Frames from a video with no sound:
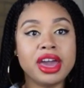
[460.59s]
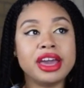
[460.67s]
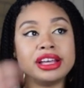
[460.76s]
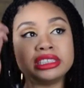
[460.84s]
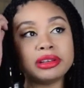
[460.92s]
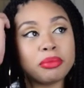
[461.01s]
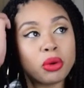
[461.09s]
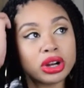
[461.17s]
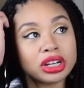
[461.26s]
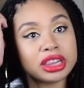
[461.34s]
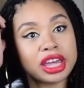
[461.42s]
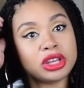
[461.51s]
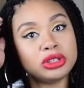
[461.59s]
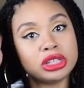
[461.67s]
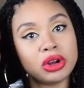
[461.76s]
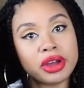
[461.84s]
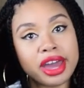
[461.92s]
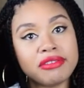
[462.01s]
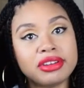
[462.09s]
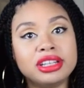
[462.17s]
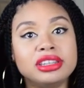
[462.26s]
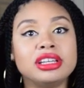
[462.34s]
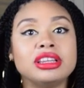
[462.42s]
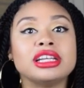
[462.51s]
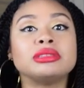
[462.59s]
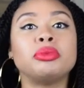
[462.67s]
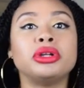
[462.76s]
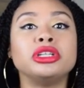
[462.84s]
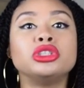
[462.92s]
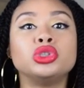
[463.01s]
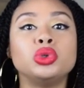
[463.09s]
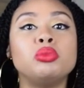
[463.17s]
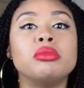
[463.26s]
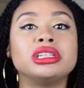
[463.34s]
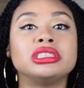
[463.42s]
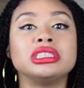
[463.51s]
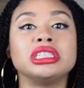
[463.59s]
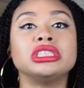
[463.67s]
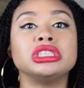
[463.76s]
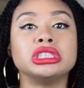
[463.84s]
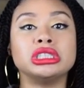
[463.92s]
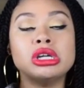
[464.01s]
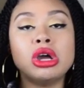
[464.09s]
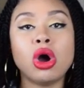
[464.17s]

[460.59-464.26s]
it's important that you don't have anything that's putting too much tension